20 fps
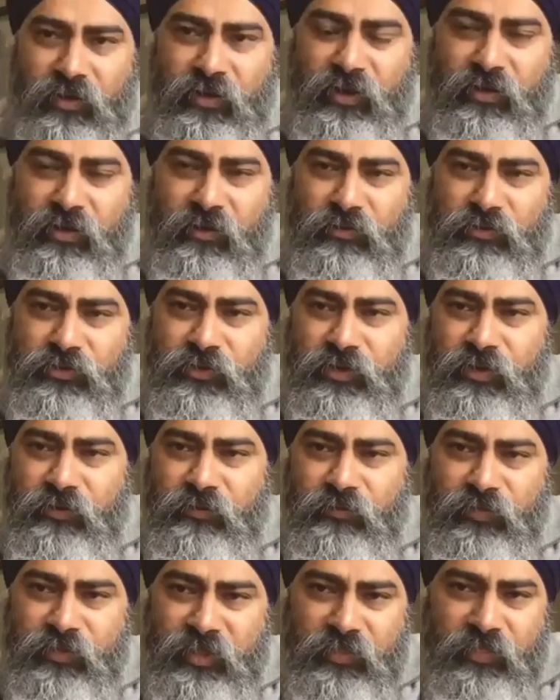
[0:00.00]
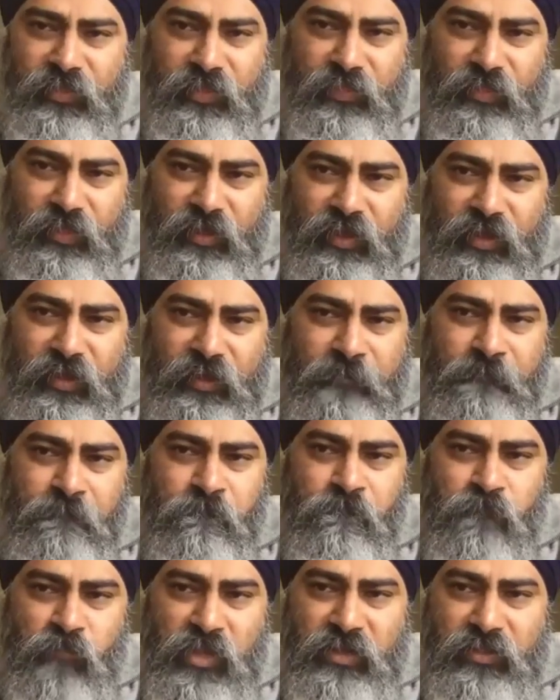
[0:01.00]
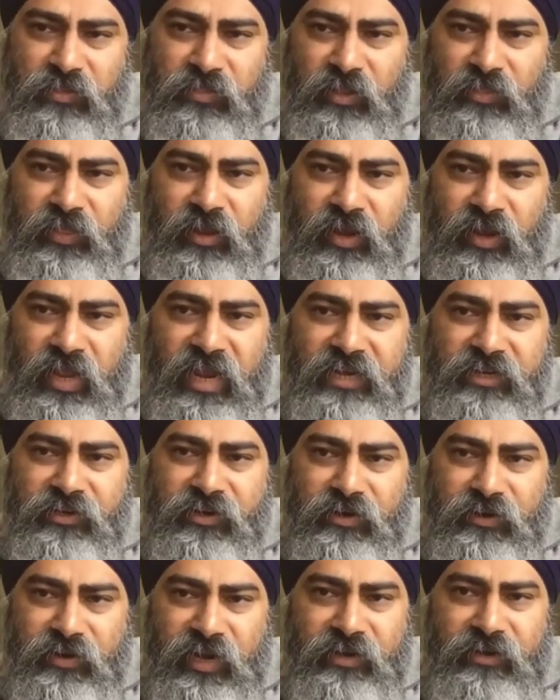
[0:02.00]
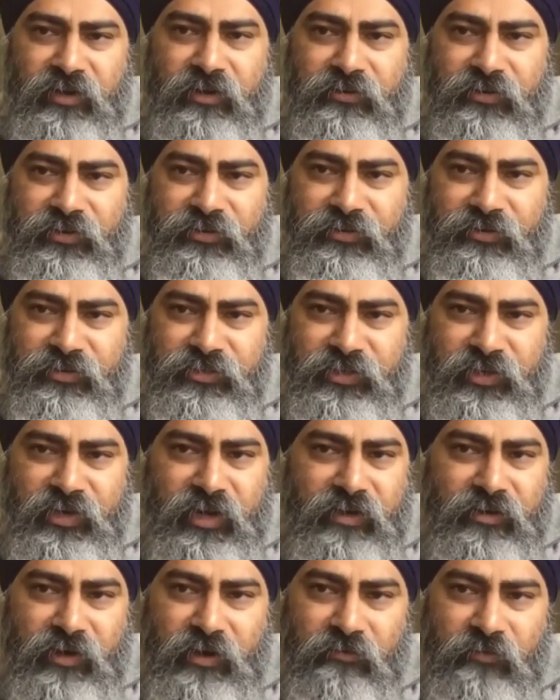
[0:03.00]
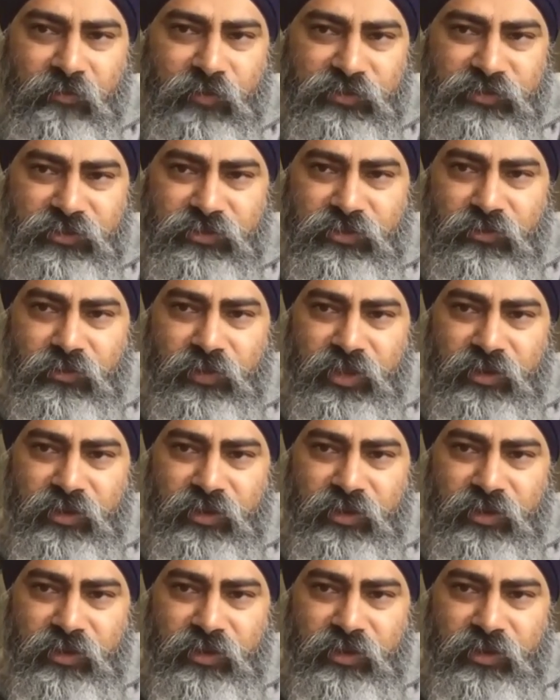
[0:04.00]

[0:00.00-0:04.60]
and also, the late Clayton Christensen at Harvard Business School,